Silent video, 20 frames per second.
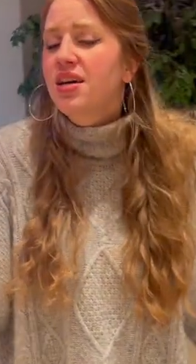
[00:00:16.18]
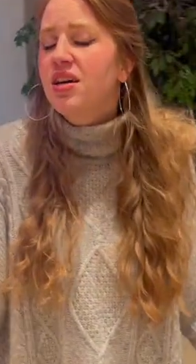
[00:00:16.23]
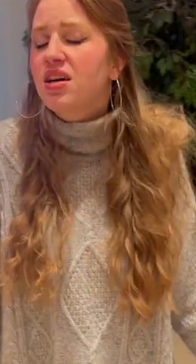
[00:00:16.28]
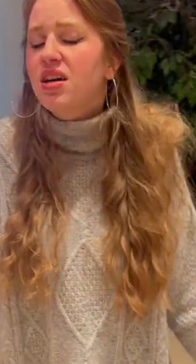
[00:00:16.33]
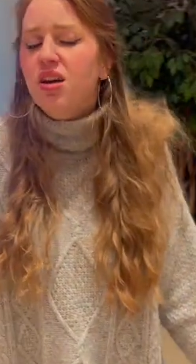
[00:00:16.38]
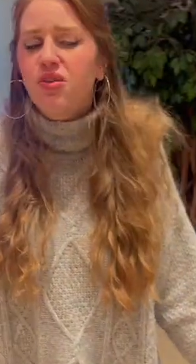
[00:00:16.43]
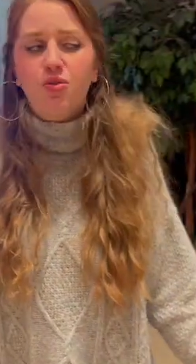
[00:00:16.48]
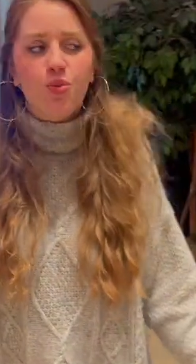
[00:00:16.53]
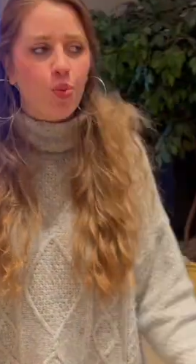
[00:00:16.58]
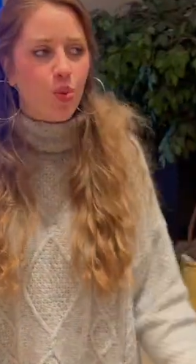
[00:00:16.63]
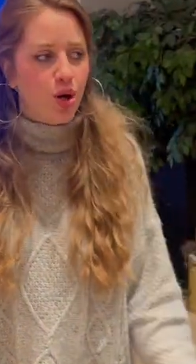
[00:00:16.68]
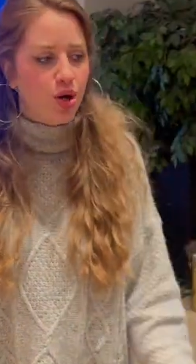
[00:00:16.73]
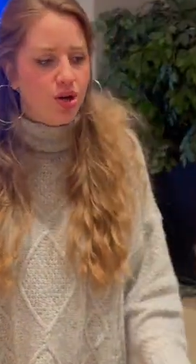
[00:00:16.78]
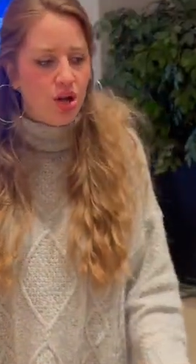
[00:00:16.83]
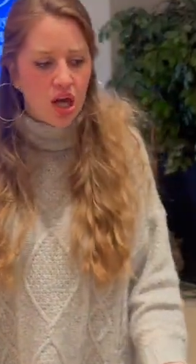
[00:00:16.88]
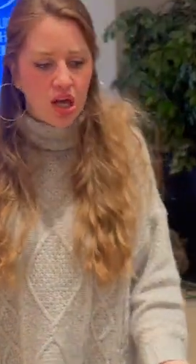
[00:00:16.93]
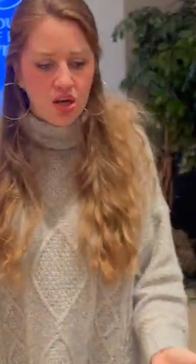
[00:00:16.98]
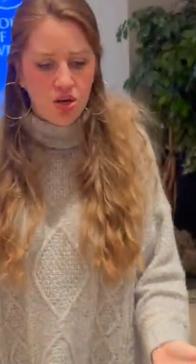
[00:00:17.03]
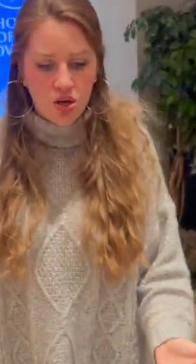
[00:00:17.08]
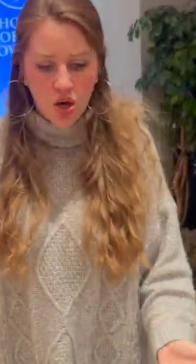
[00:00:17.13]
if we're
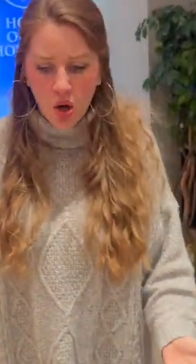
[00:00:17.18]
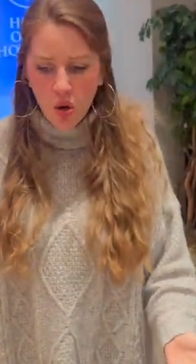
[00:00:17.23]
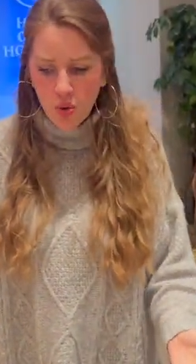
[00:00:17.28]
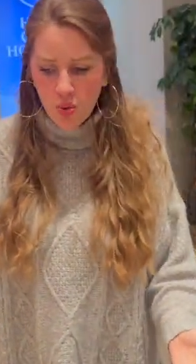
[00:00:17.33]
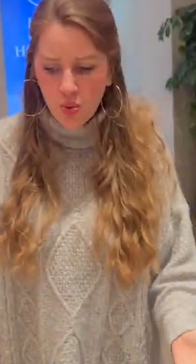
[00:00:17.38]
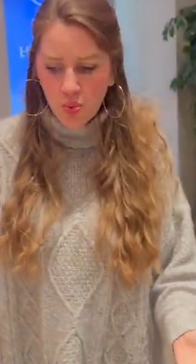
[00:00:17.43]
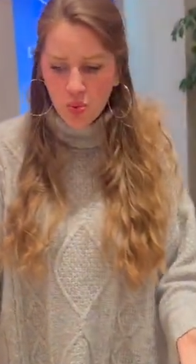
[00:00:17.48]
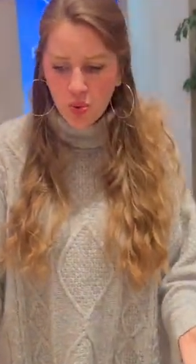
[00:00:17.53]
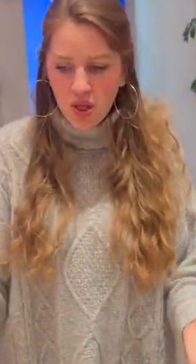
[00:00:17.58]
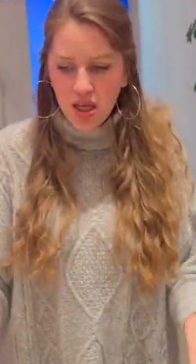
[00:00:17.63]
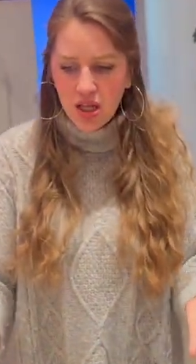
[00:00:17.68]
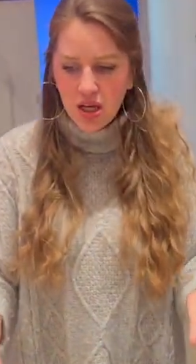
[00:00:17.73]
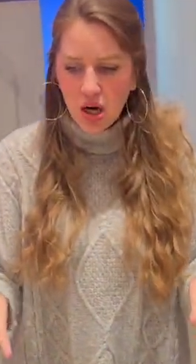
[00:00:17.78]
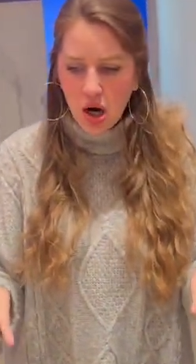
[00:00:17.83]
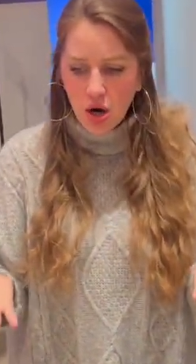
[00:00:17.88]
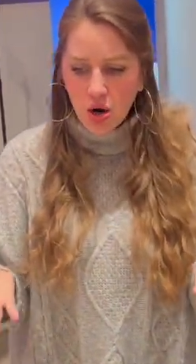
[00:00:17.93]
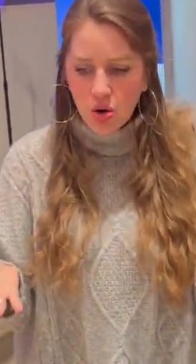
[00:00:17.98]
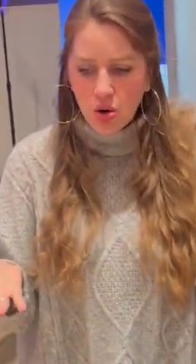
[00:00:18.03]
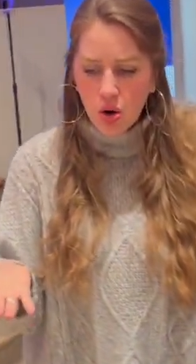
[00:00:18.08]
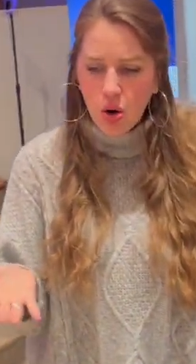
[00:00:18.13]
not known in
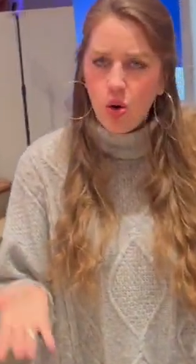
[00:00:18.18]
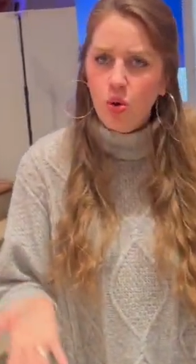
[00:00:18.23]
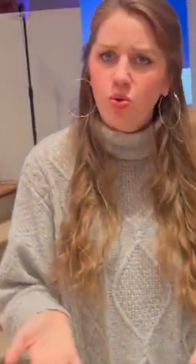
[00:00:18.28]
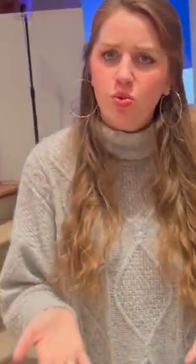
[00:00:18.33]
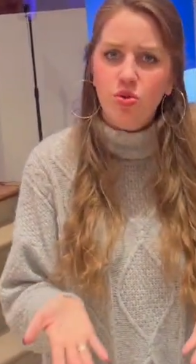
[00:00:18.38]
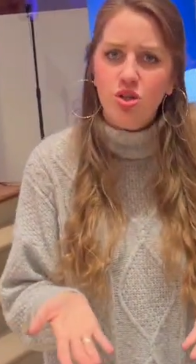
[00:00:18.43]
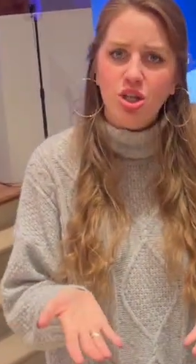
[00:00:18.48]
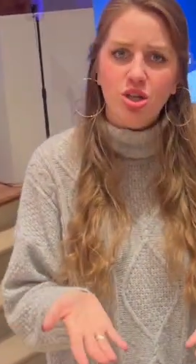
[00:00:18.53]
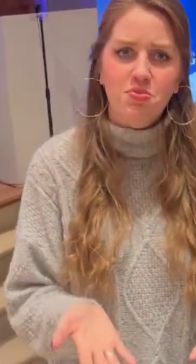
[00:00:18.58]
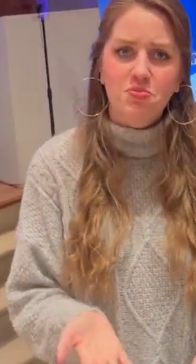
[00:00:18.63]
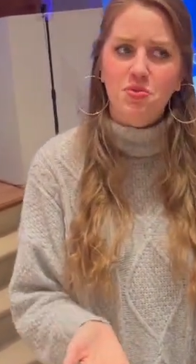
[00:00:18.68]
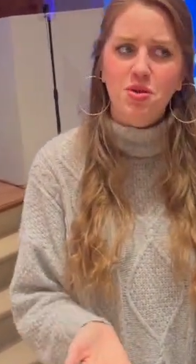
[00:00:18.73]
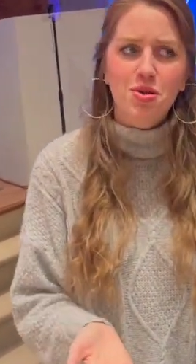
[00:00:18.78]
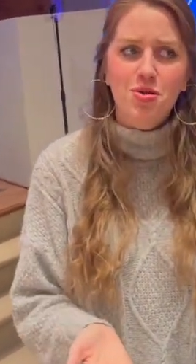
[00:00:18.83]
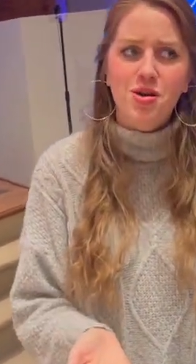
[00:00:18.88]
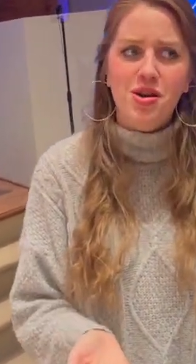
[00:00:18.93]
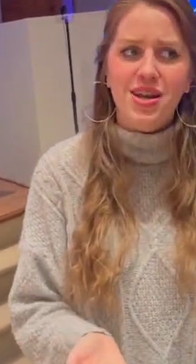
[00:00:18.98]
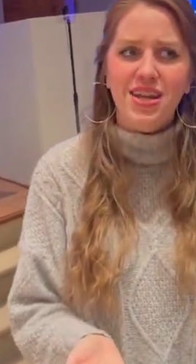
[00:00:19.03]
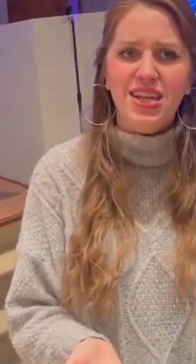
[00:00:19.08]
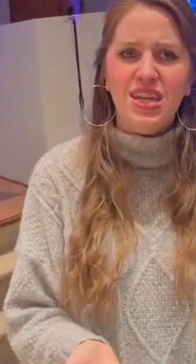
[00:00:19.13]
our own
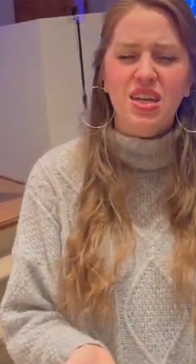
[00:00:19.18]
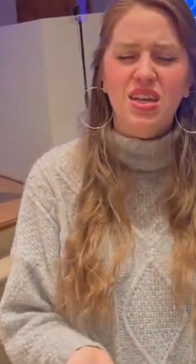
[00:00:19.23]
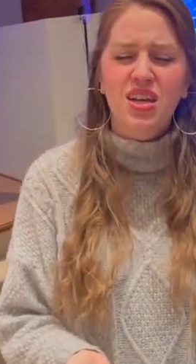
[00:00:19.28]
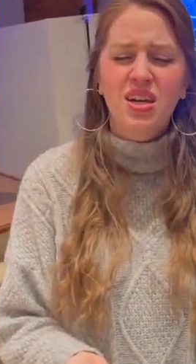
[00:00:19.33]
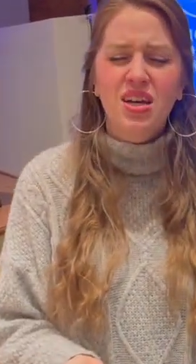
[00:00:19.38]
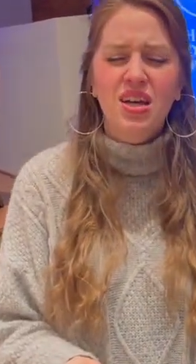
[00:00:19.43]
community?